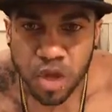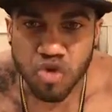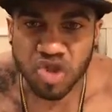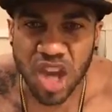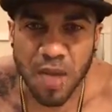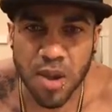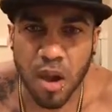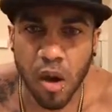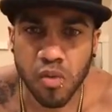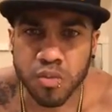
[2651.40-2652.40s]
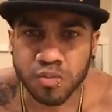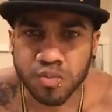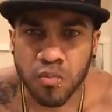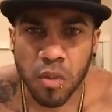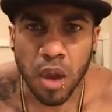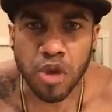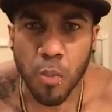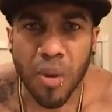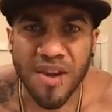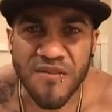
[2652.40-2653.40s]
Eusebio,
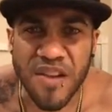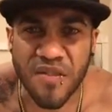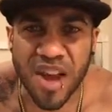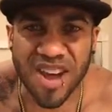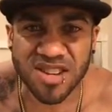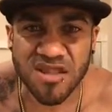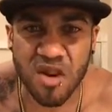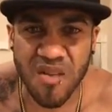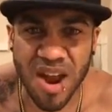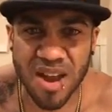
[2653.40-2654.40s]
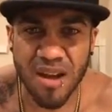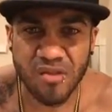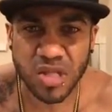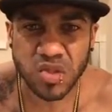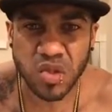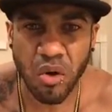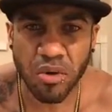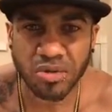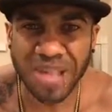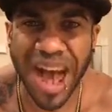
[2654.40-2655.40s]
you're playing FIFA 19 already?
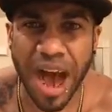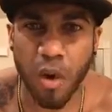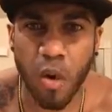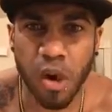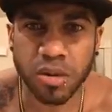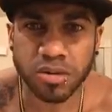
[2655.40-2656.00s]
How?